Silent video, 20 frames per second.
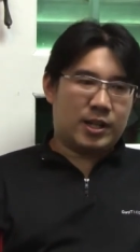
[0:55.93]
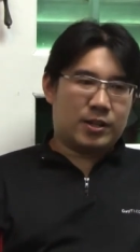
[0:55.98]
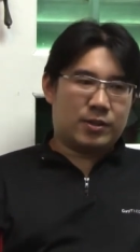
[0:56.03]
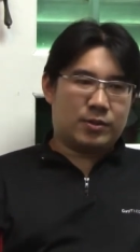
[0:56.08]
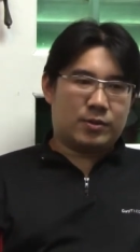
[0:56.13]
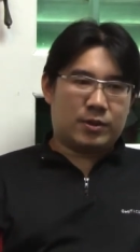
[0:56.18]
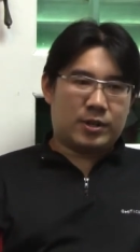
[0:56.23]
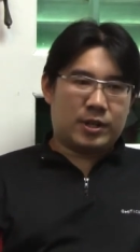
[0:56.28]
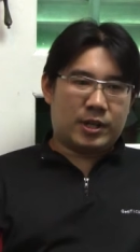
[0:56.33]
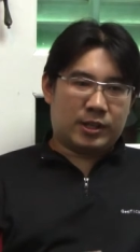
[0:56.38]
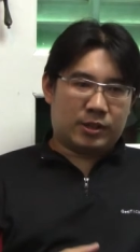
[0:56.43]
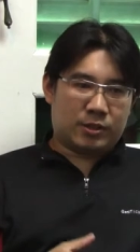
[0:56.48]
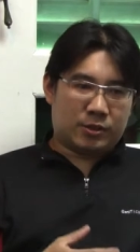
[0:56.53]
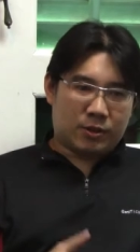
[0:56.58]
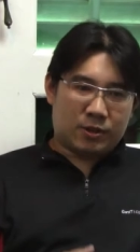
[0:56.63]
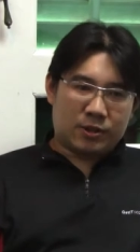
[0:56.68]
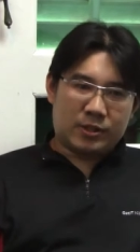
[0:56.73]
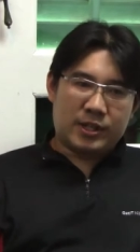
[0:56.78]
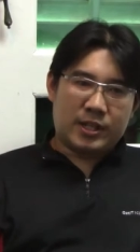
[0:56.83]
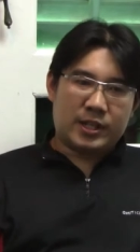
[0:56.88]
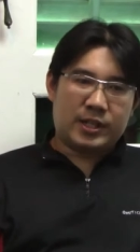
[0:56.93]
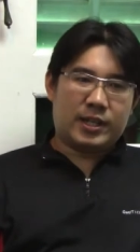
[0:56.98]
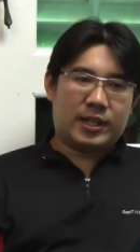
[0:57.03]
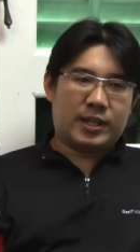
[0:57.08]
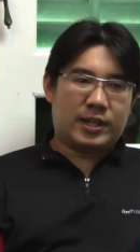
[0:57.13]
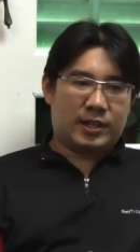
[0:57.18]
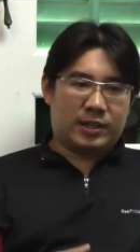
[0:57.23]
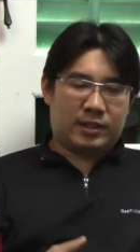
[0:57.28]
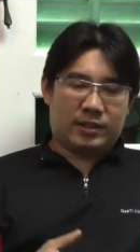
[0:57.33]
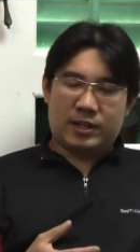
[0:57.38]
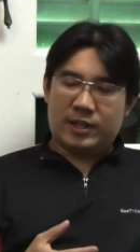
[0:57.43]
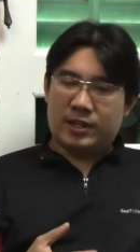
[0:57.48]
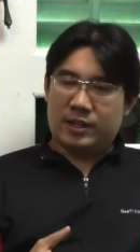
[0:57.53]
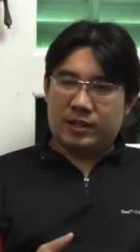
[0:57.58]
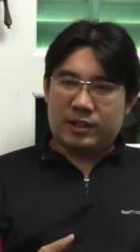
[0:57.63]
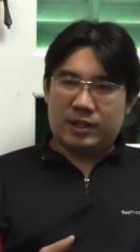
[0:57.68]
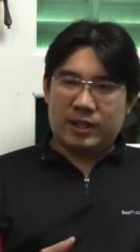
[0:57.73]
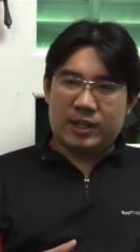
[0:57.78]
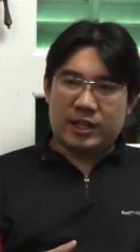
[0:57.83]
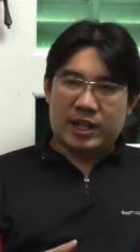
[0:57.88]
So in talking,
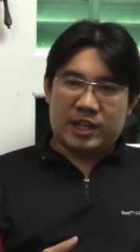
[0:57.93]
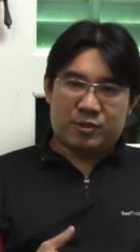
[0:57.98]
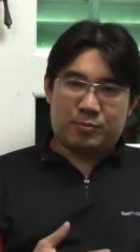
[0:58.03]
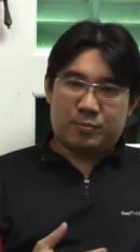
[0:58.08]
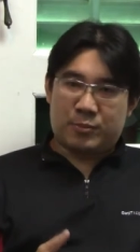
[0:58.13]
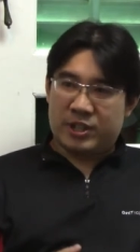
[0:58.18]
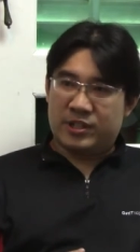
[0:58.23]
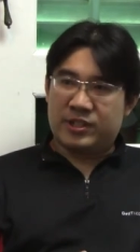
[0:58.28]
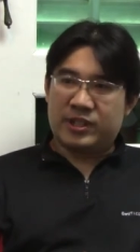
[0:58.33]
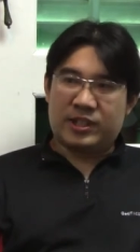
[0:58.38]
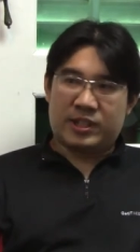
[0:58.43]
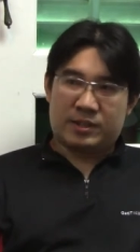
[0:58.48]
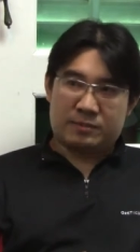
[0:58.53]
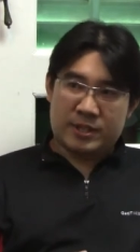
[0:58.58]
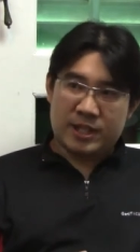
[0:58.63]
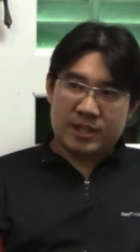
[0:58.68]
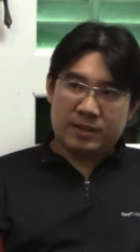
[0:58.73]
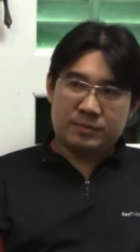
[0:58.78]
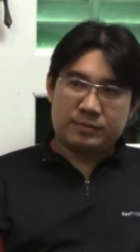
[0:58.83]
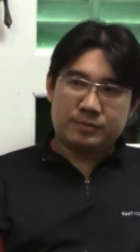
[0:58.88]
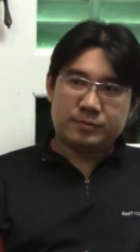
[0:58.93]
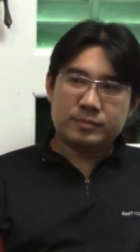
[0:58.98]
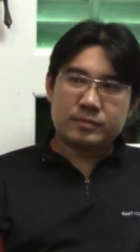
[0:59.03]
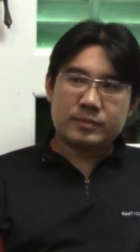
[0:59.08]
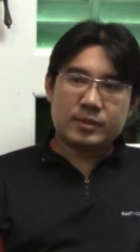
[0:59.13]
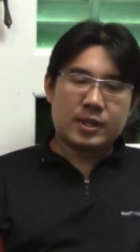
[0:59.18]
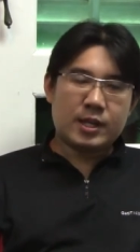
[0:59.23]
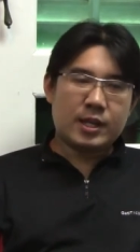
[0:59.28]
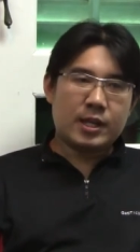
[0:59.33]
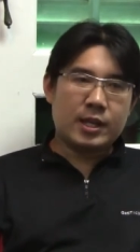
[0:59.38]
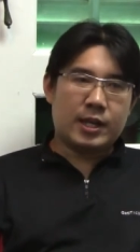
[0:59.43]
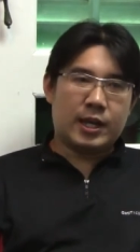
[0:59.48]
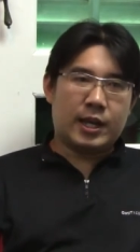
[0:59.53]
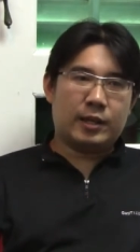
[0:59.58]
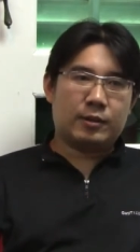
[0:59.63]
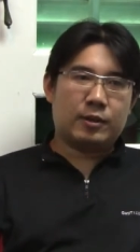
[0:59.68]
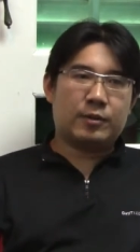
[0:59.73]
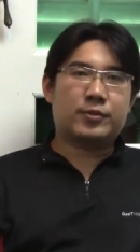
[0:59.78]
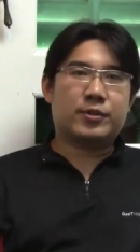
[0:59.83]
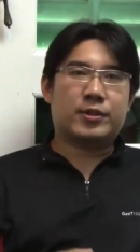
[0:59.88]
in expressing itself,
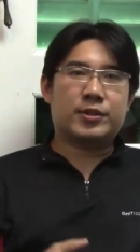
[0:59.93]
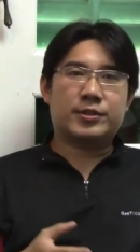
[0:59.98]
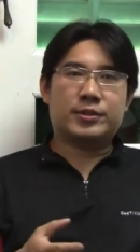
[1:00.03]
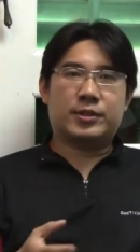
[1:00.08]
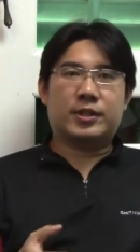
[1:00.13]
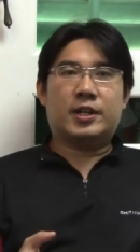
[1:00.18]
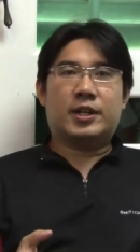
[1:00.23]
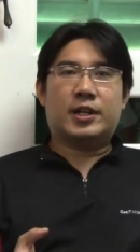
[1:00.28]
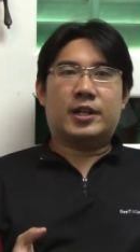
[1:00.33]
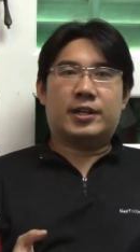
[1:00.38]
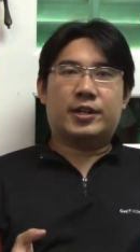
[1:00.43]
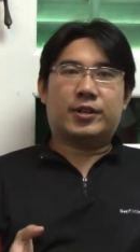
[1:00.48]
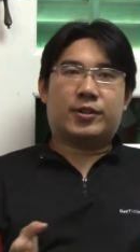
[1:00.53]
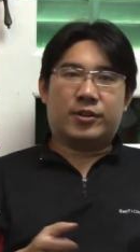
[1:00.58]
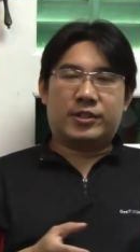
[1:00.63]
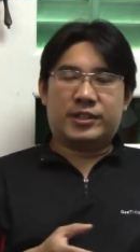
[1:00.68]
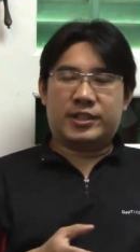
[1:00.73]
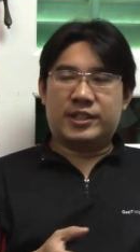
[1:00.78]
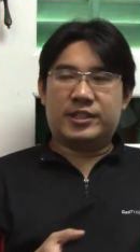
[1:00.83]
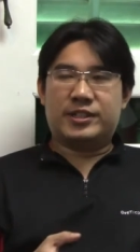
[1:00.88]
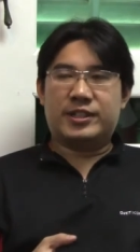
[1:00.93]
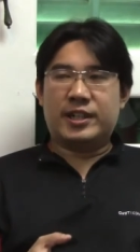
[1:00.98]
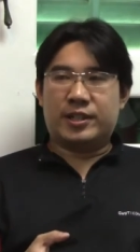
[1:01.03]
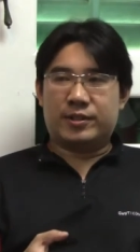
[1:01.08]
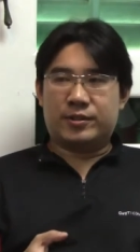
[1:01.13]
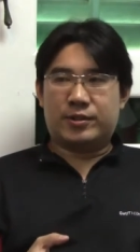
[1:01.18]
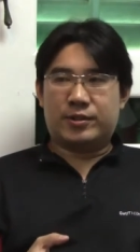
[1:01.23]
and of course the content is there.